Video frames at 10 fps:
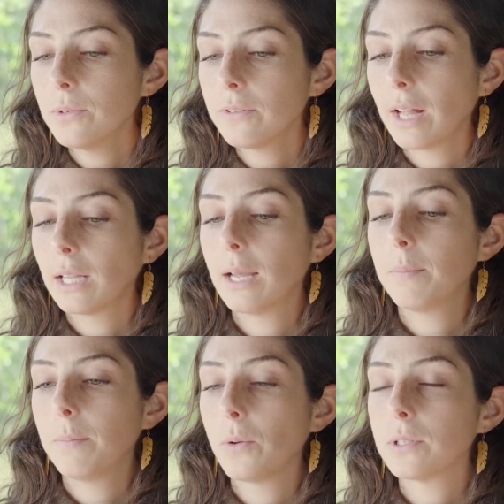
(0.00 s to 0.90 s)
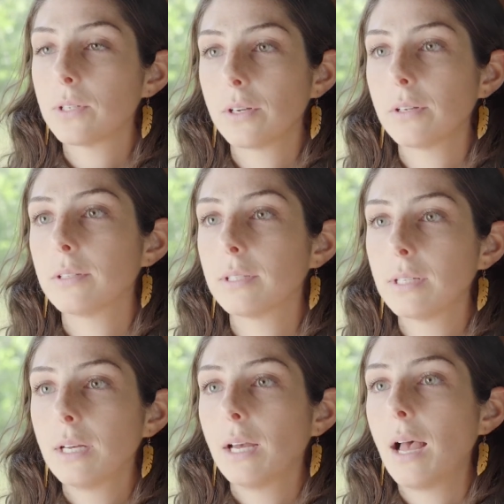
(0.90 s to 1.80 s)
develop posters
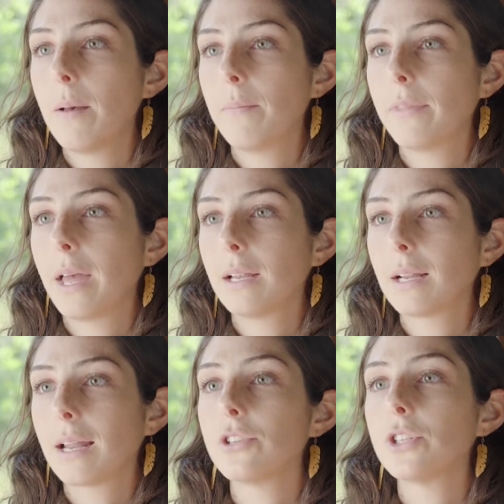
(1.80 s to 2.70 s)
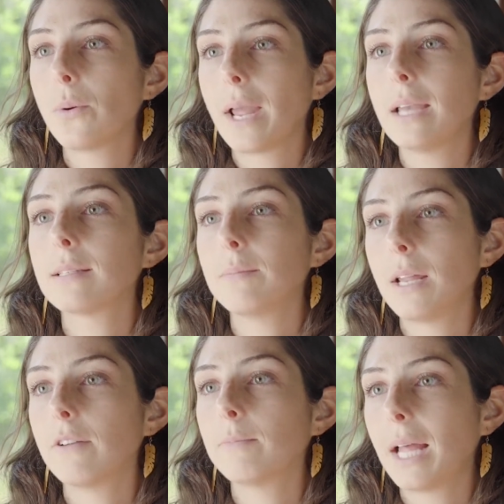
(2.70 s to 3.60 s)
that kind of showcase some
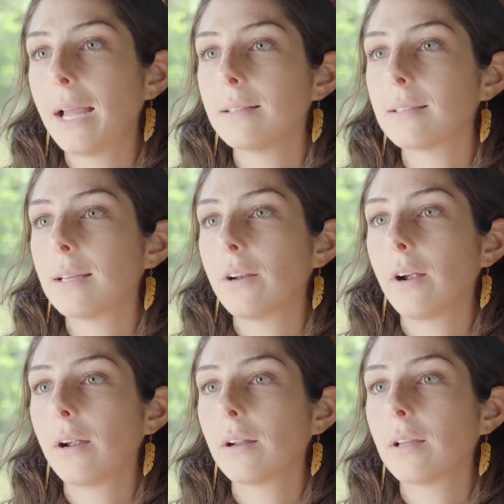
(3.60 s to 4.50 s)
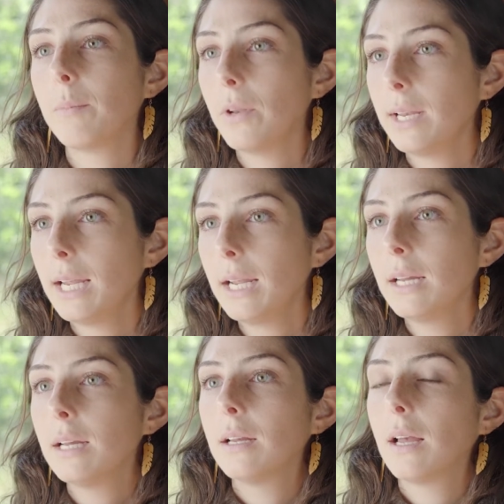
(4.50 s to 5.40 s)
native plants in our community
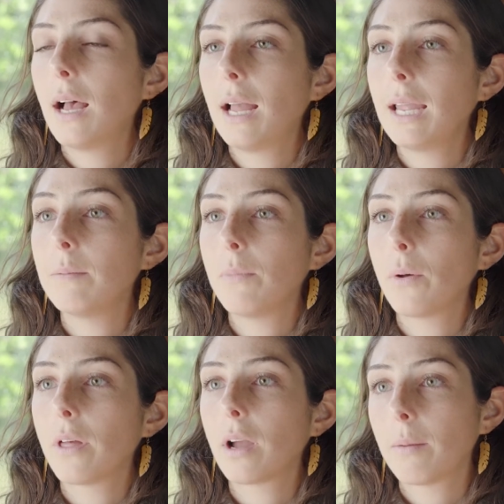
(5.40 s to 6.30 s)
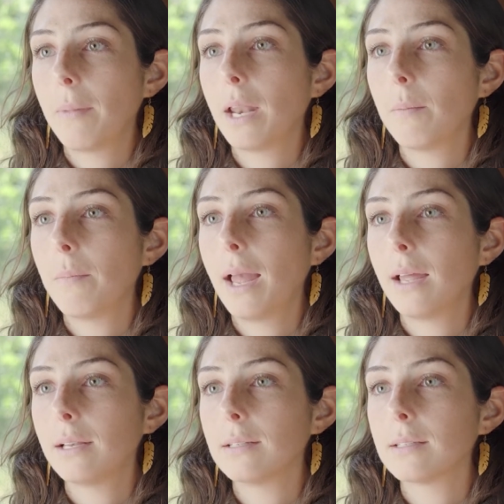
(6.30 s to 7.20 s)
in both Hunkaminam
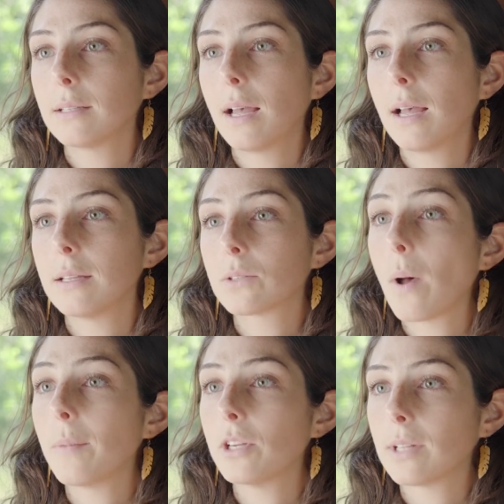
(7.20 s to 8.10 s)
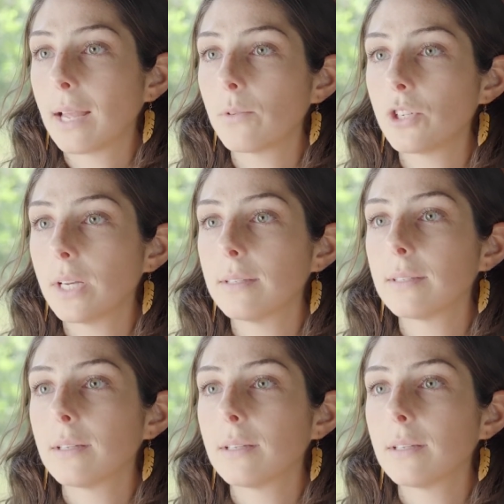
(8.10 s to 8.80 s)
and Squamish languages.